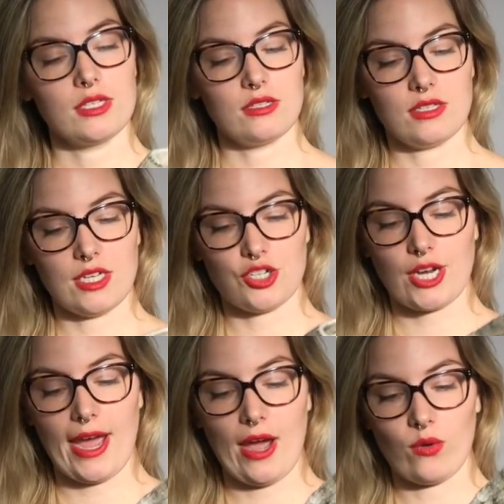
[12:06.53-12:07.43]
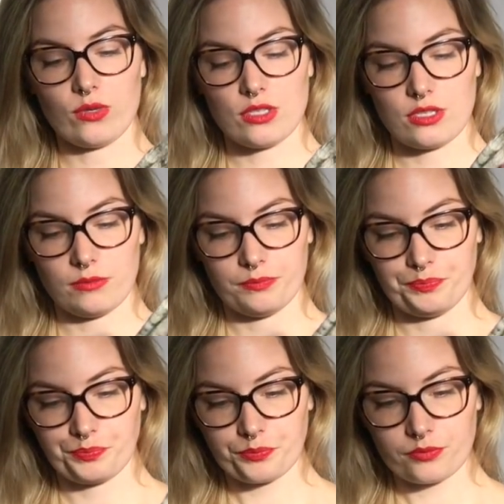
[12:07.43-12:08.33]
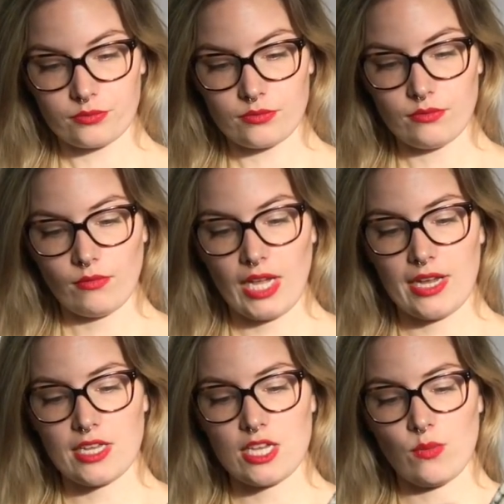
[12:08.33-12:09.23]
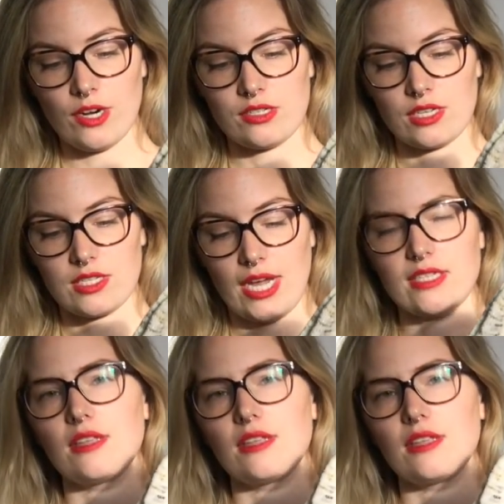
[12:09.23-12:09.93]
stitch count, and he wears a size,